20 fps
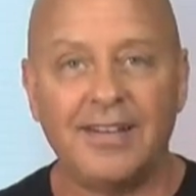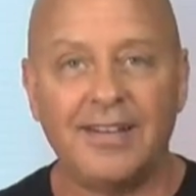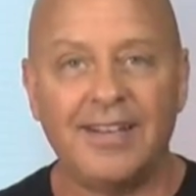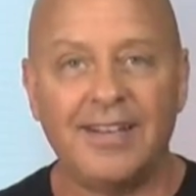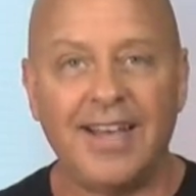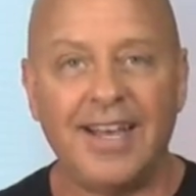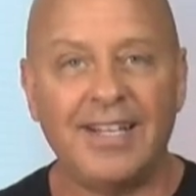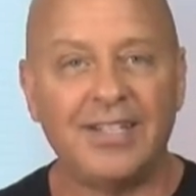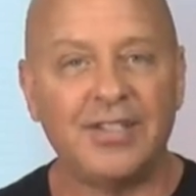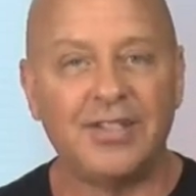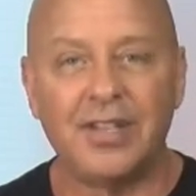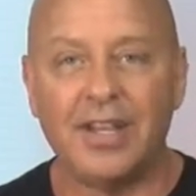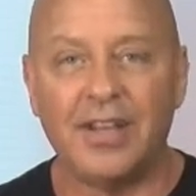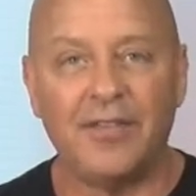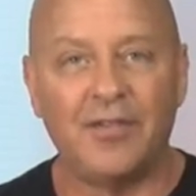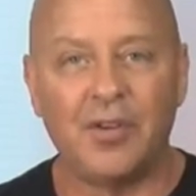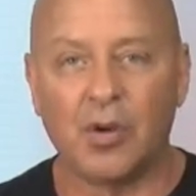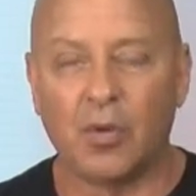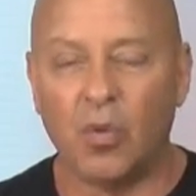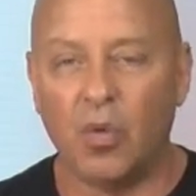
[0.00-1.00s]
And
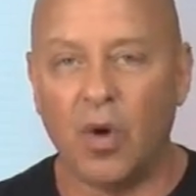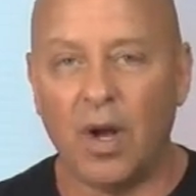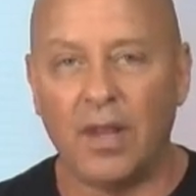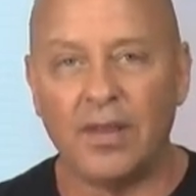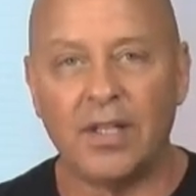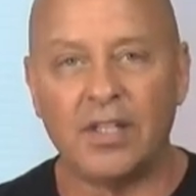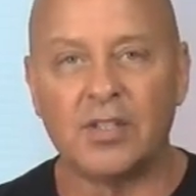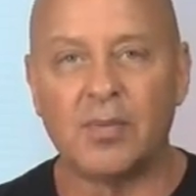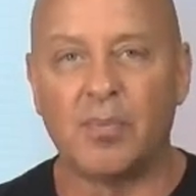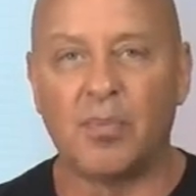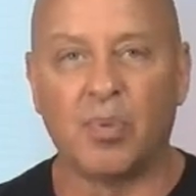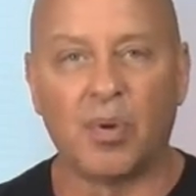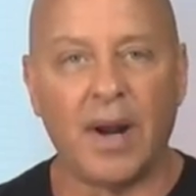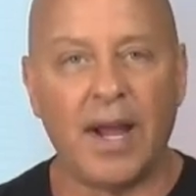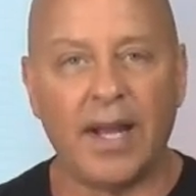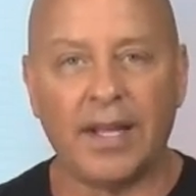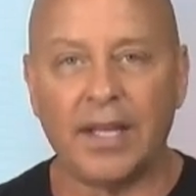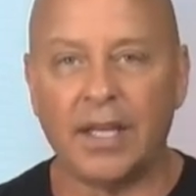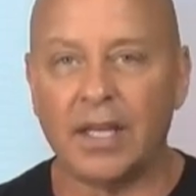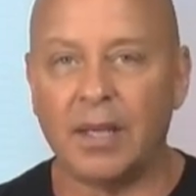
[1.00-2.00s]
if you're one that's
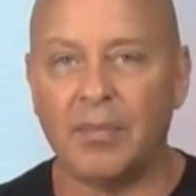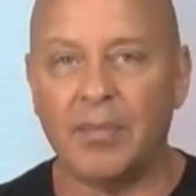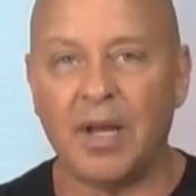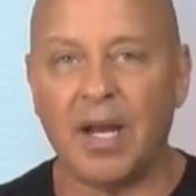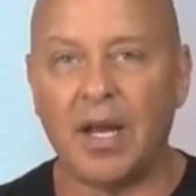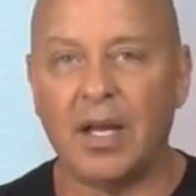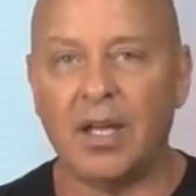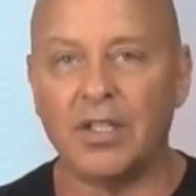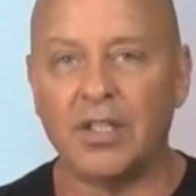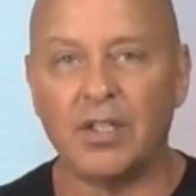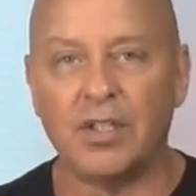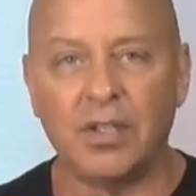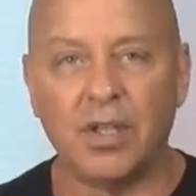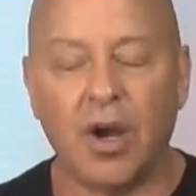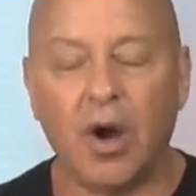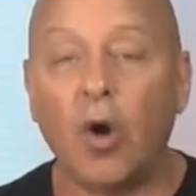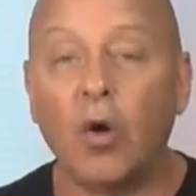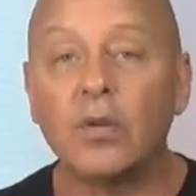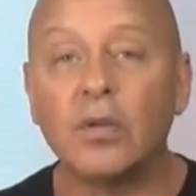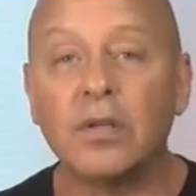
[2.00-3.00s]
bragging about you
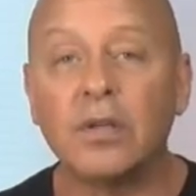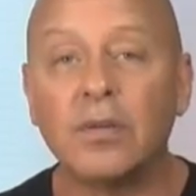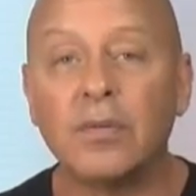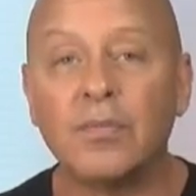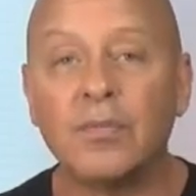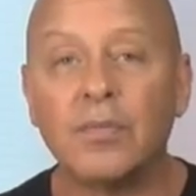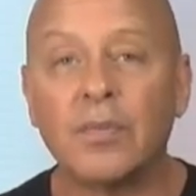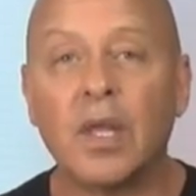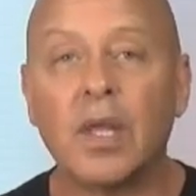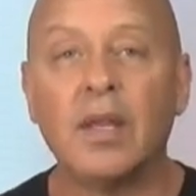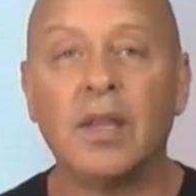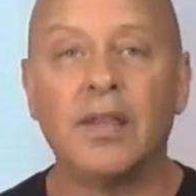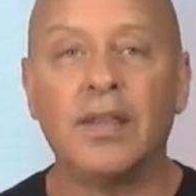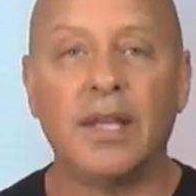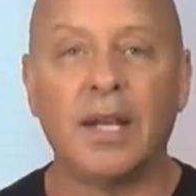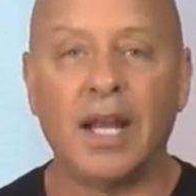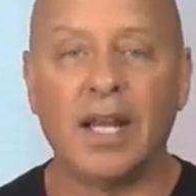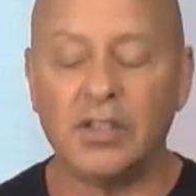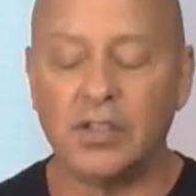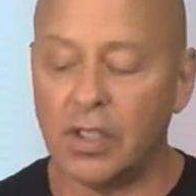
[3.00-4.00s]
don't,
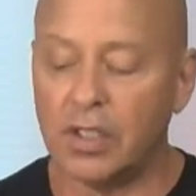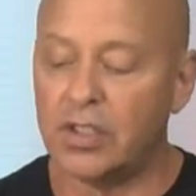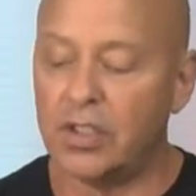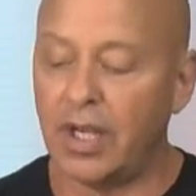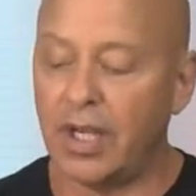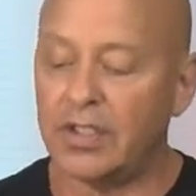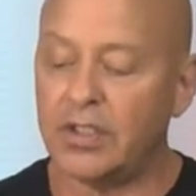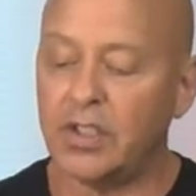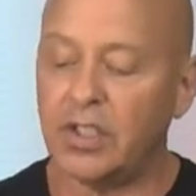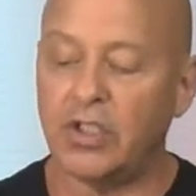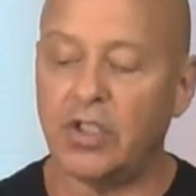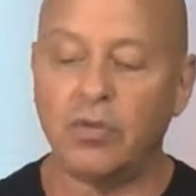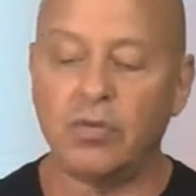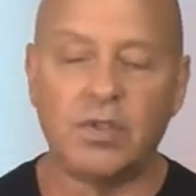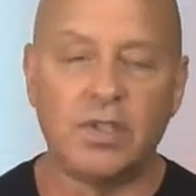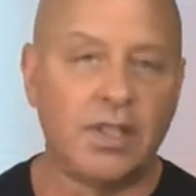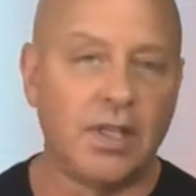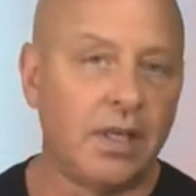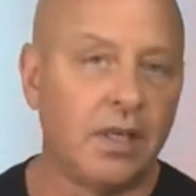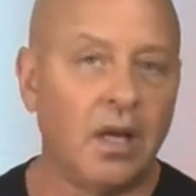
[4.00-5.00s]
then I suggest that you
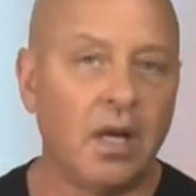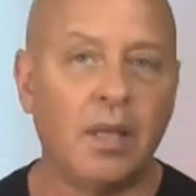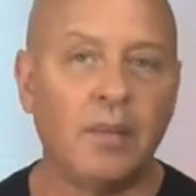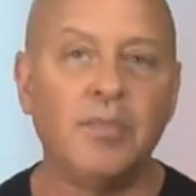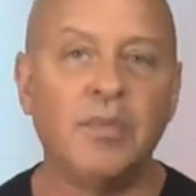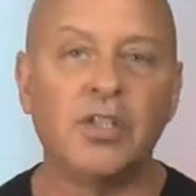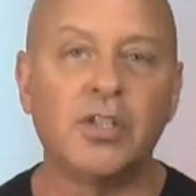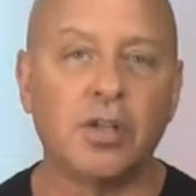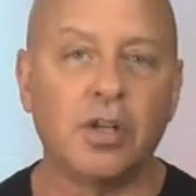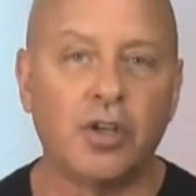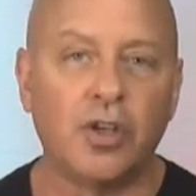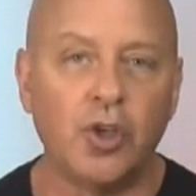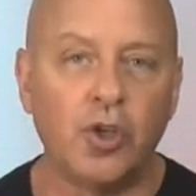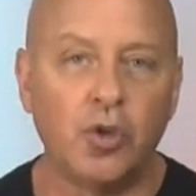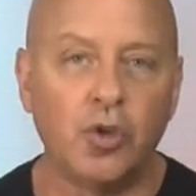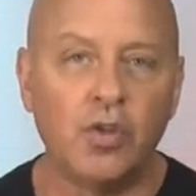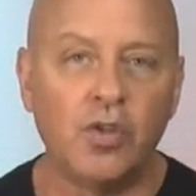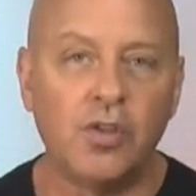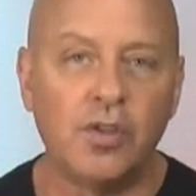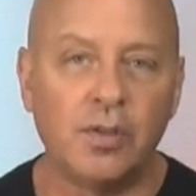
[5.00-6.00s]
get on Mr.
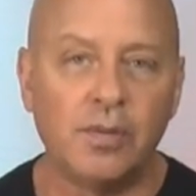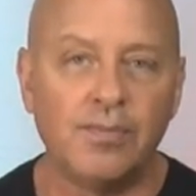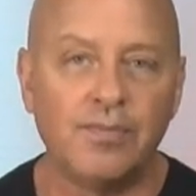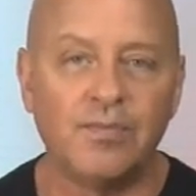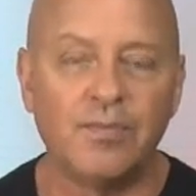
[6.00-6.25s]
Googs.